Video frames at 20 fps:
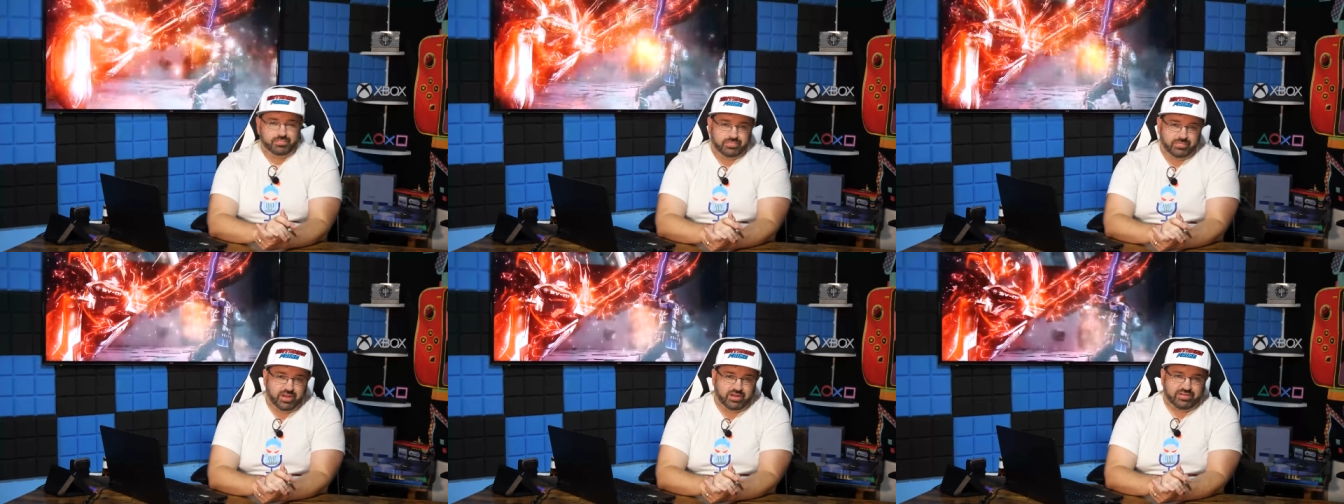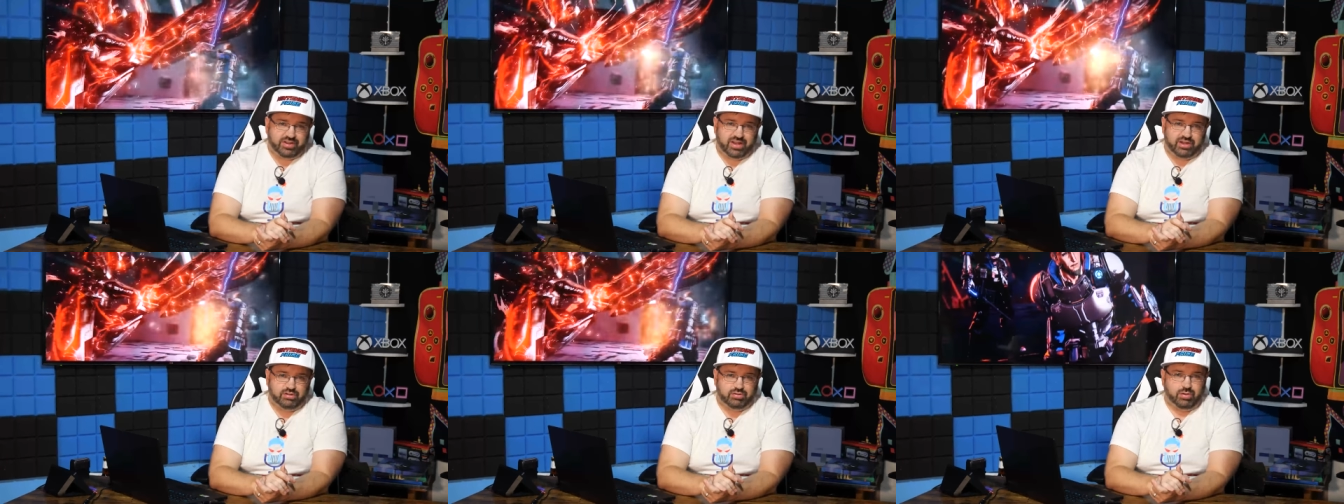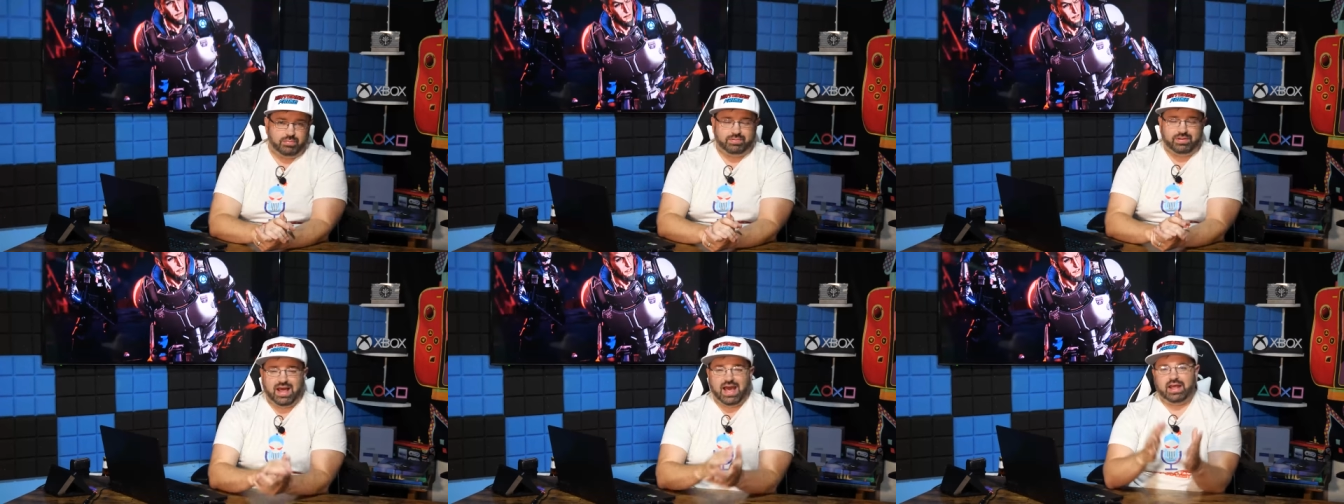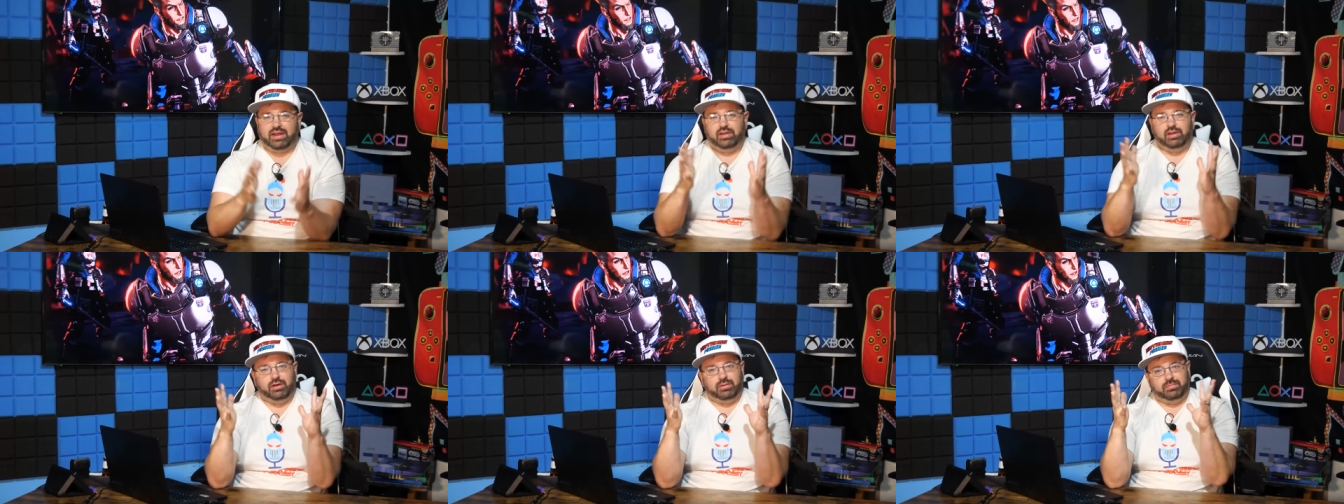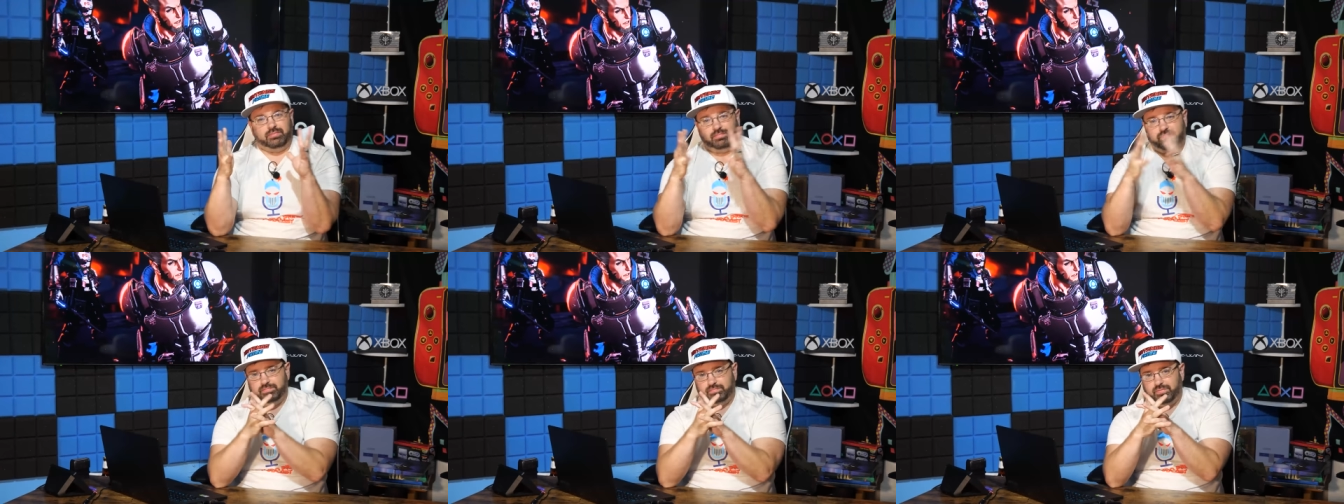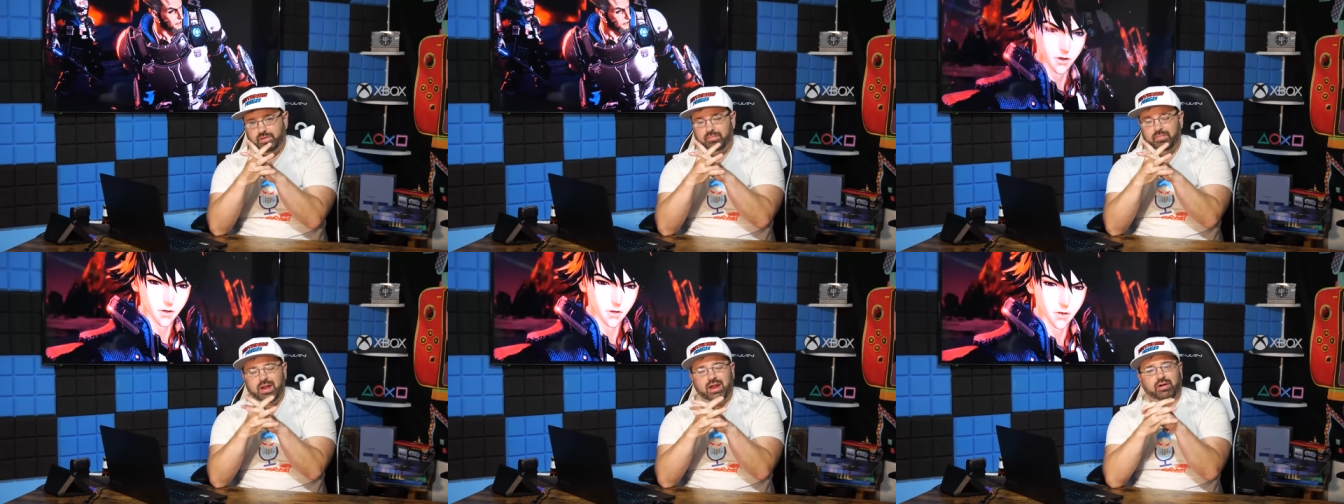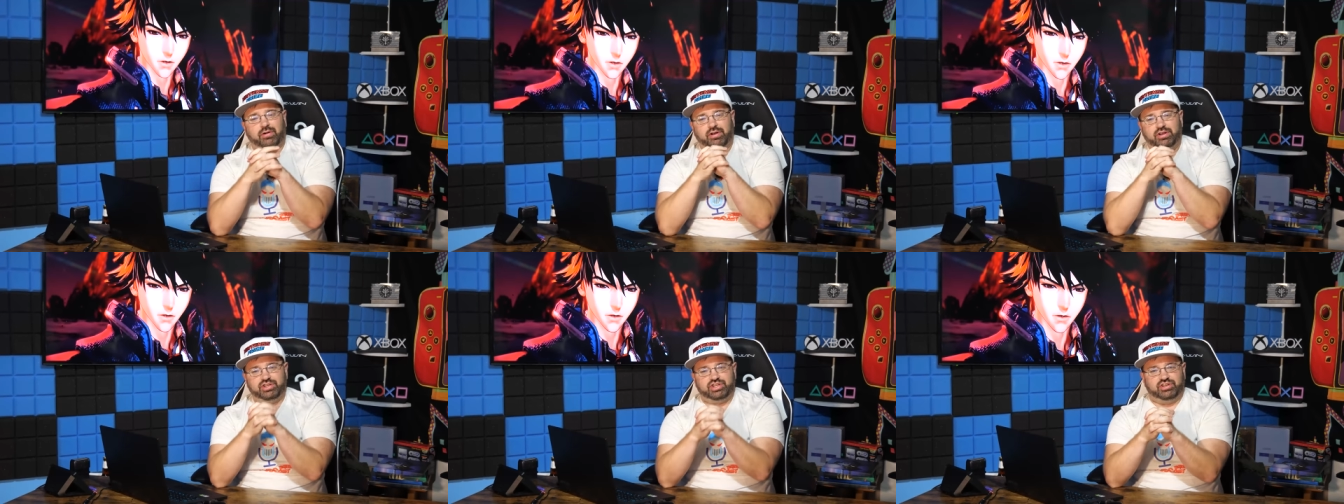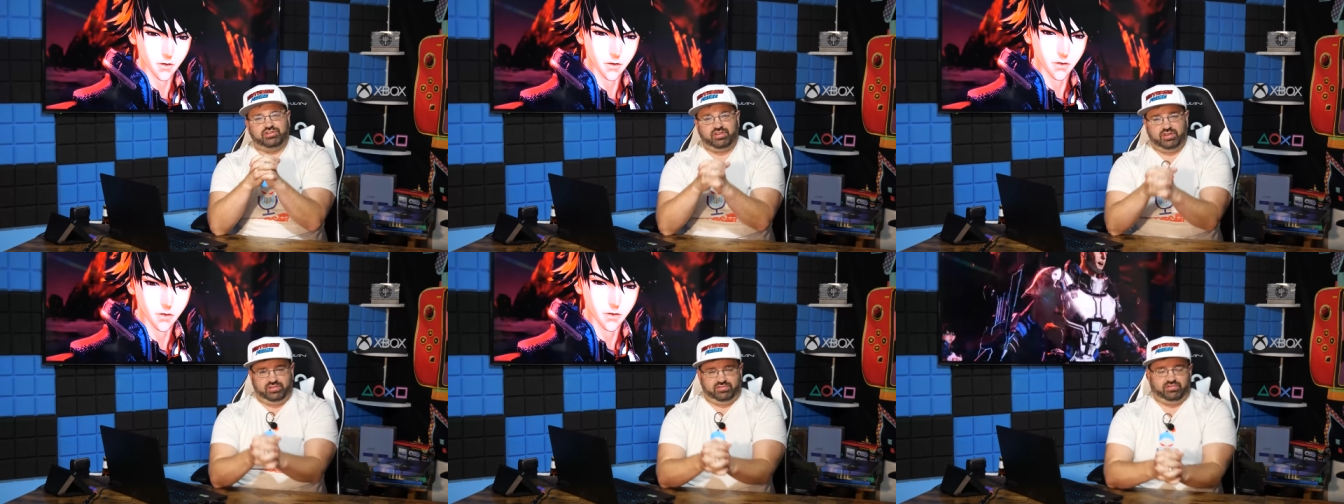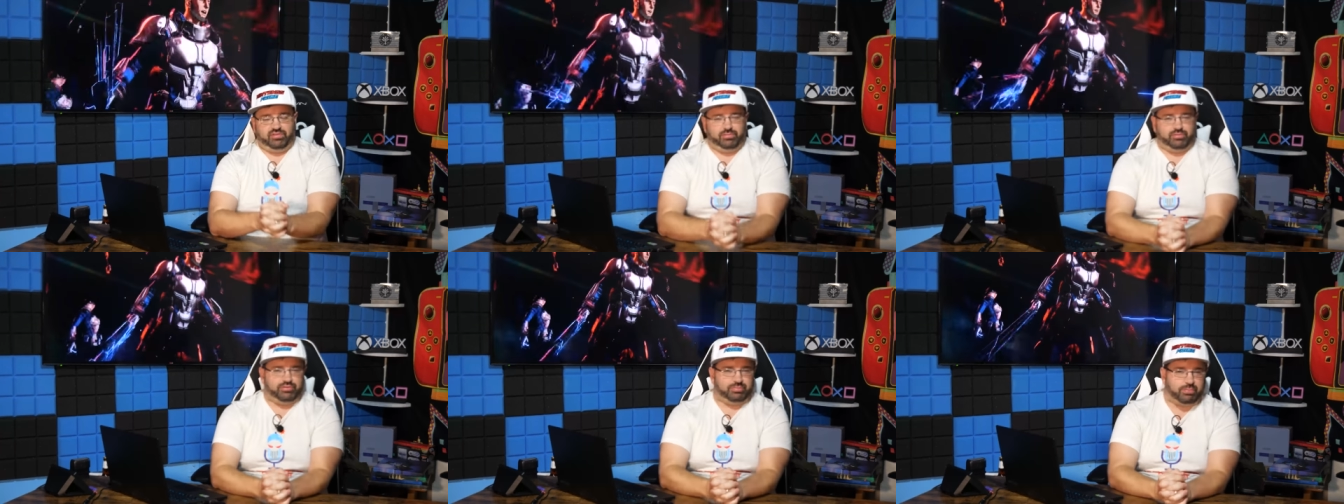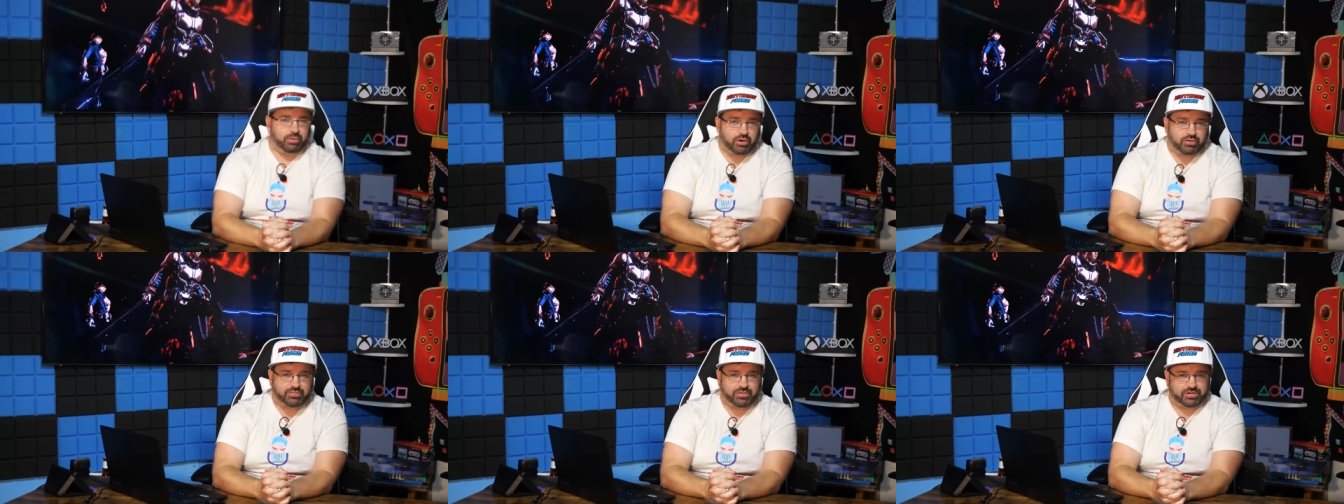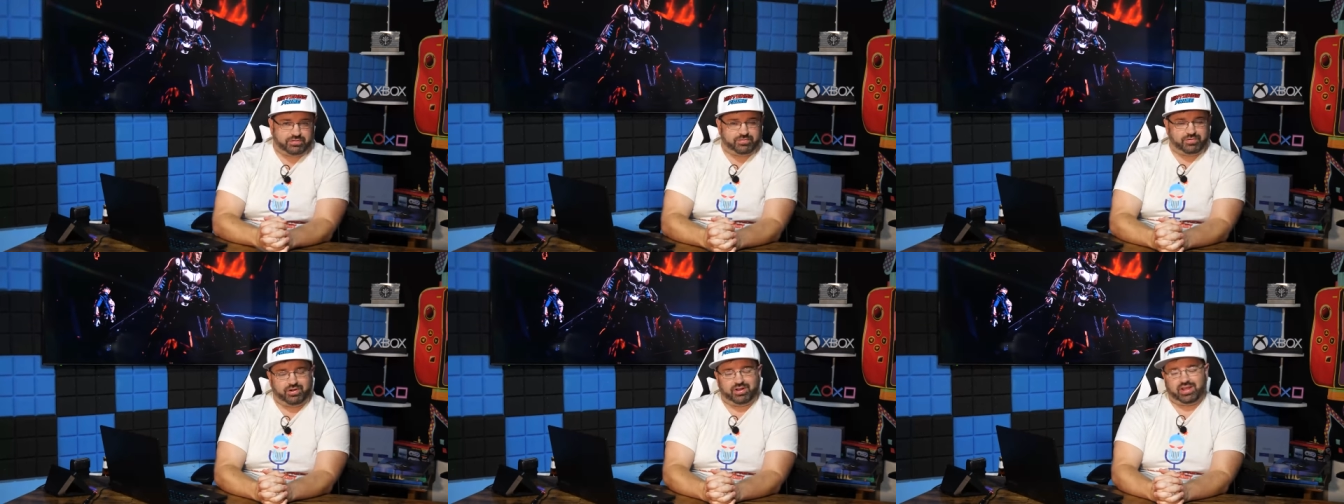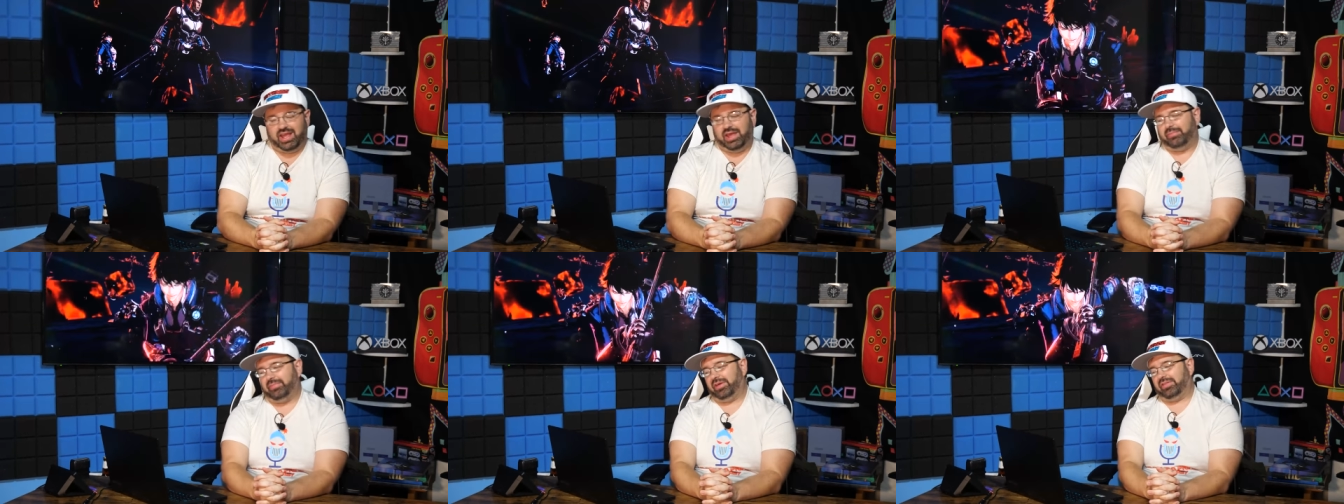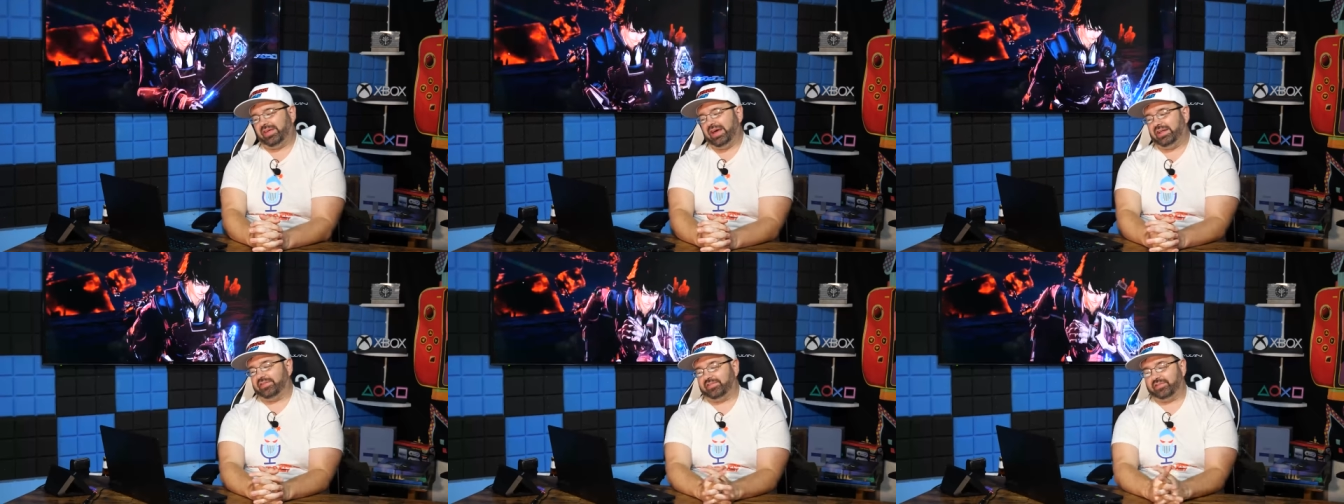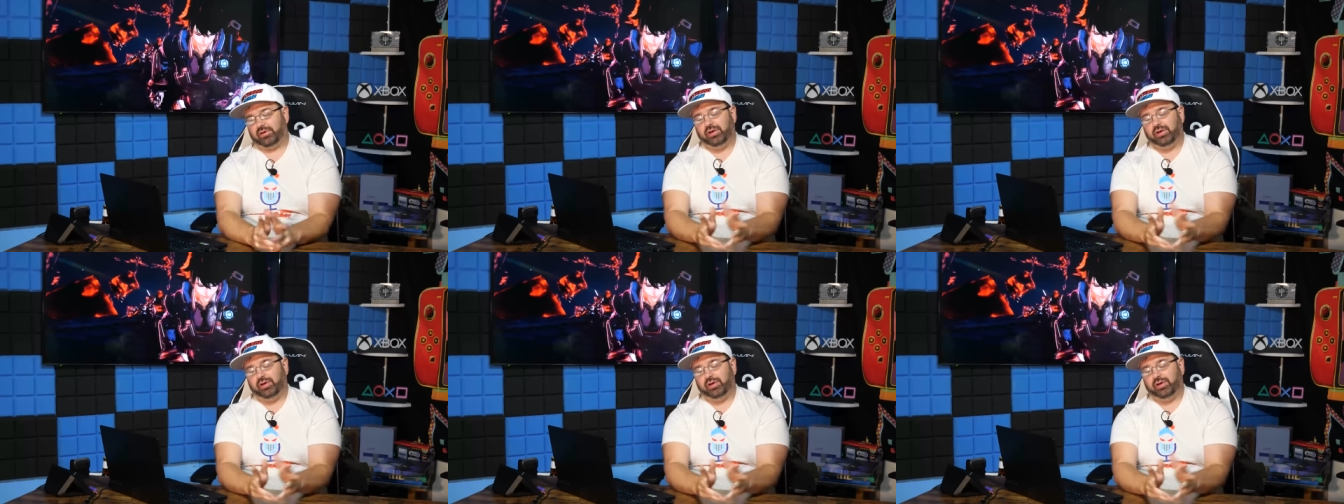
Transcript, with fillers: Nintendo and Platinum, the marriage is, is almost perfect for a game like that.